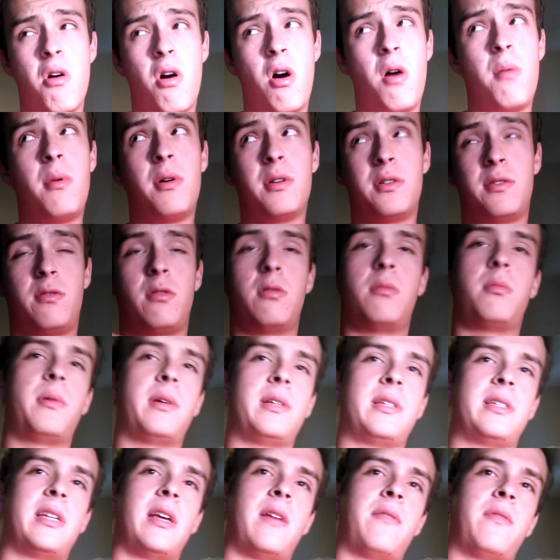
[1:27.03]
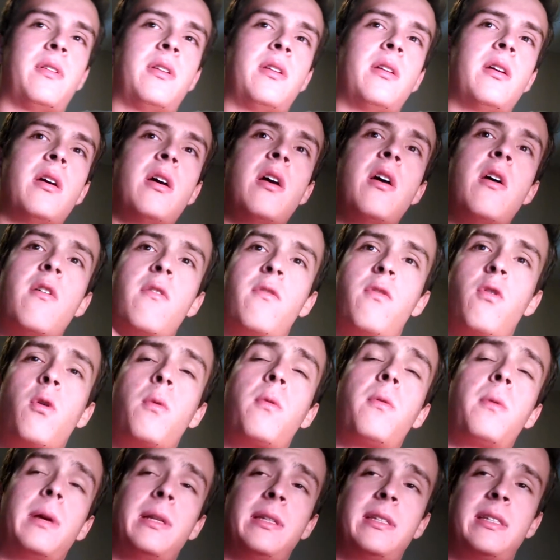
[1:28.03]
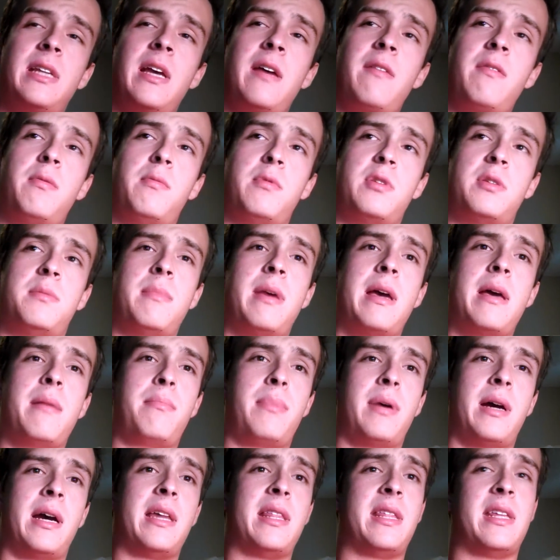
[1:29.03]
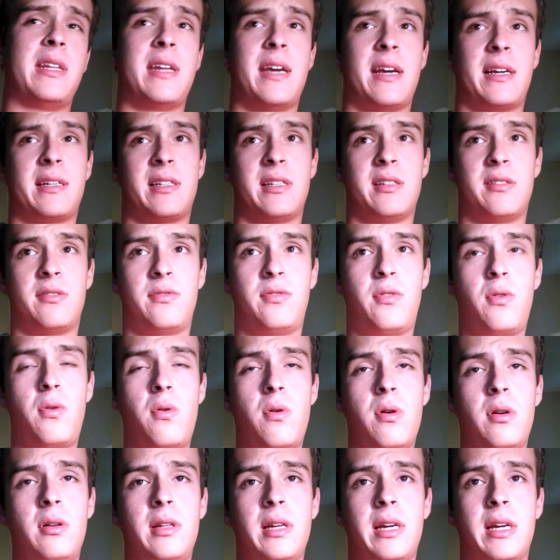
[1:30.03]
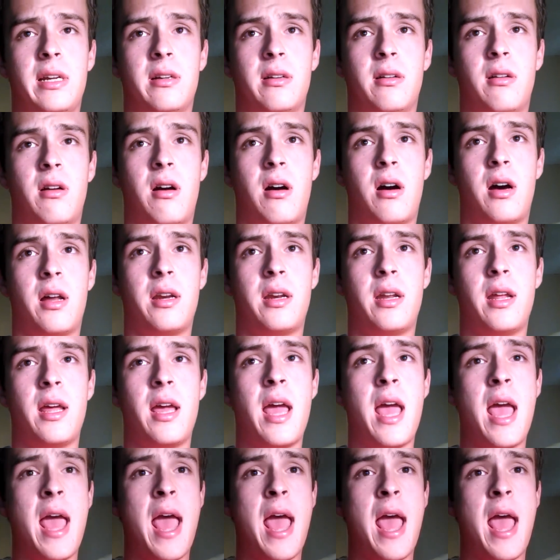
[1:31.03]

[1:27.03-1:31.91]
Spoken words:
Almost 4.7. 4.7 was met by the Nexus 4 later on,